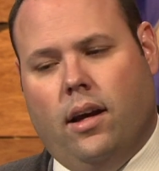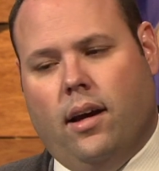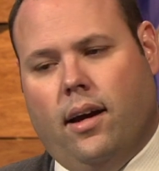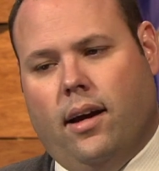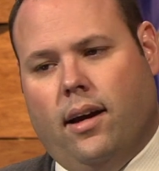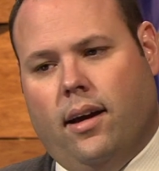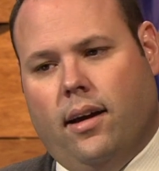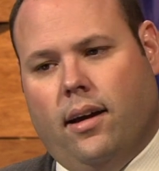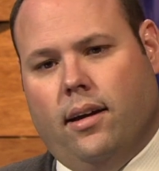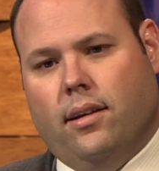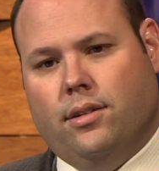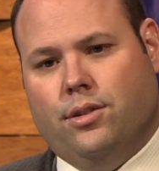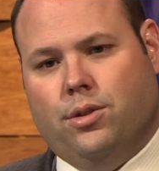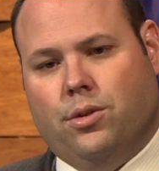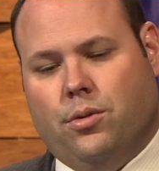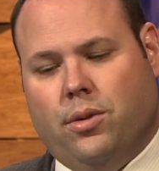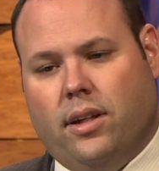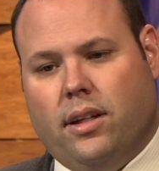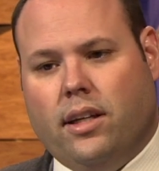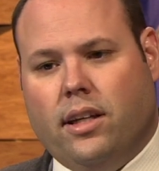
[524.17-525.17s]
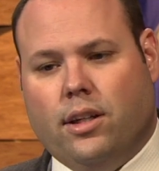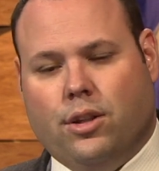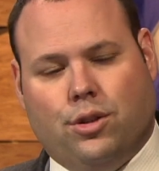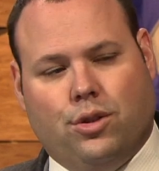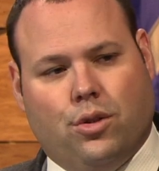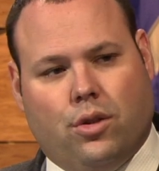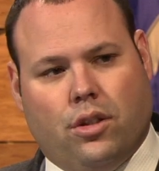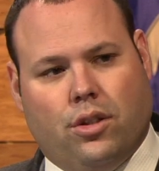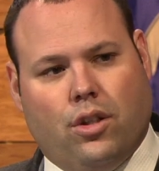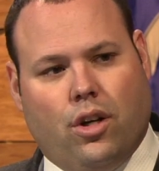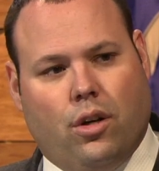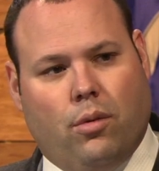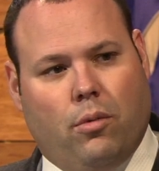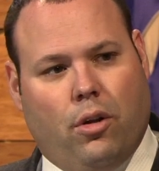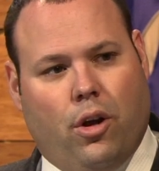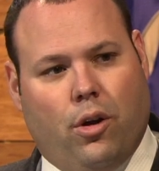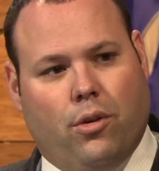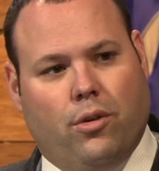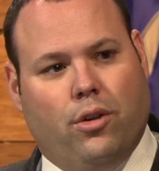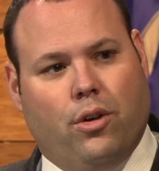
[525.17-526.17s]
Uh, and so we'd get a short-term
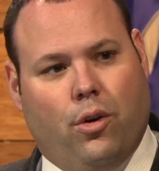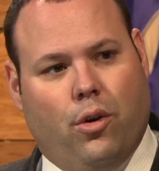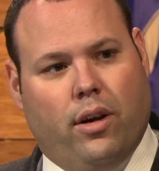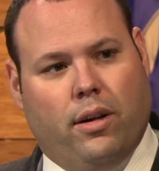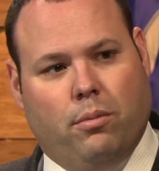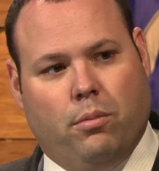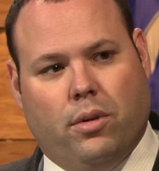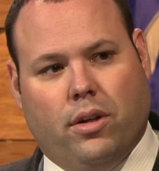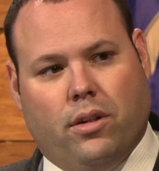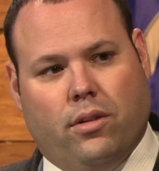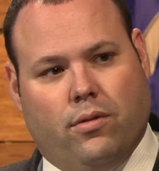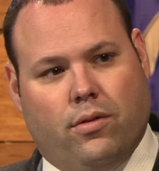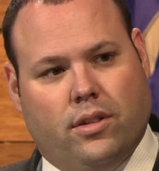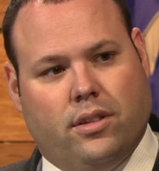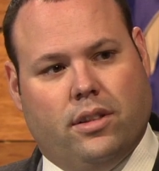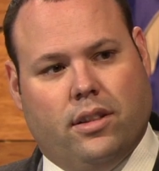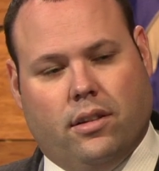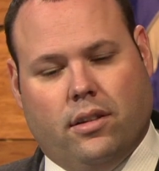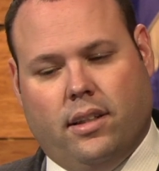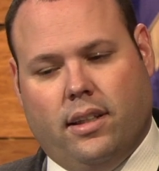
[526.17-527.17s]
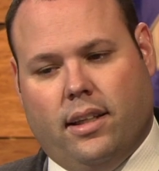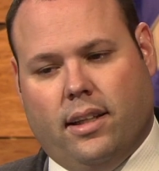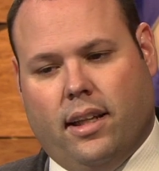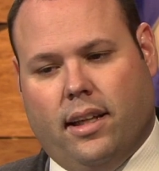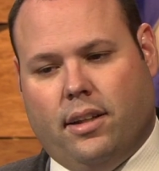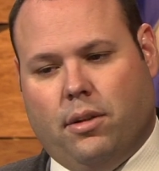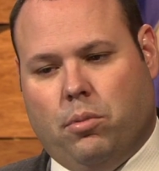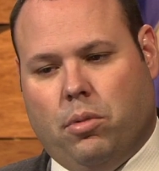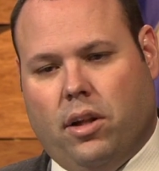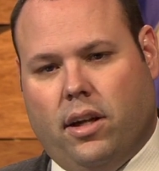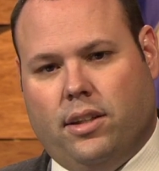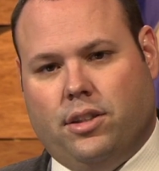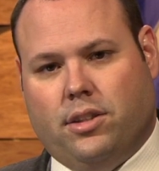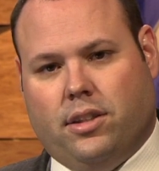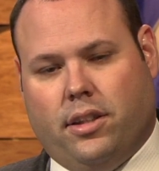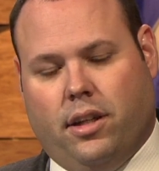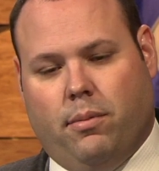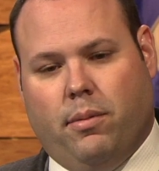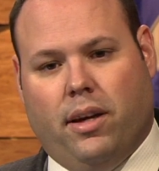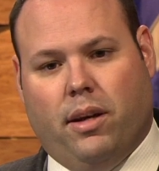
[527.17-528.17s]
loan to go ahead and build the facility and let the pledges
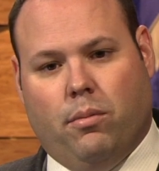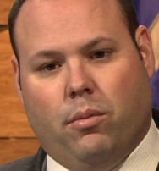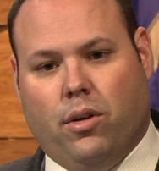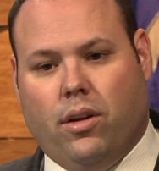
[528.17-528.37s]
come in.